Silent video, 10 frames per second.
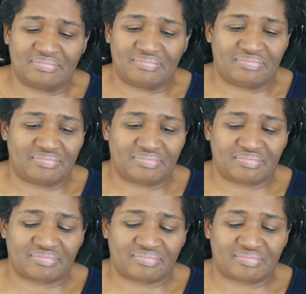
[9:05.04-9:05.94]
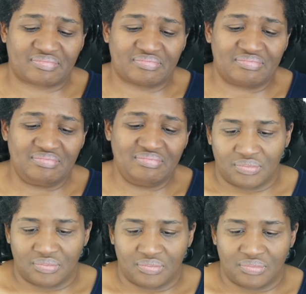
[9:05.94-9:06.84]

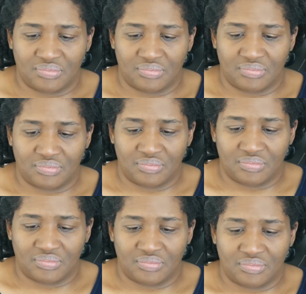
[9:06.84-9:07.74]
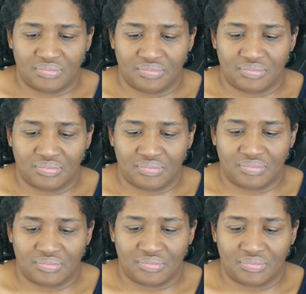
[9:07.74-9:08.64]

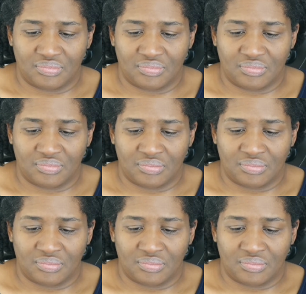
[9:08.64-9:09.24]
[no speech]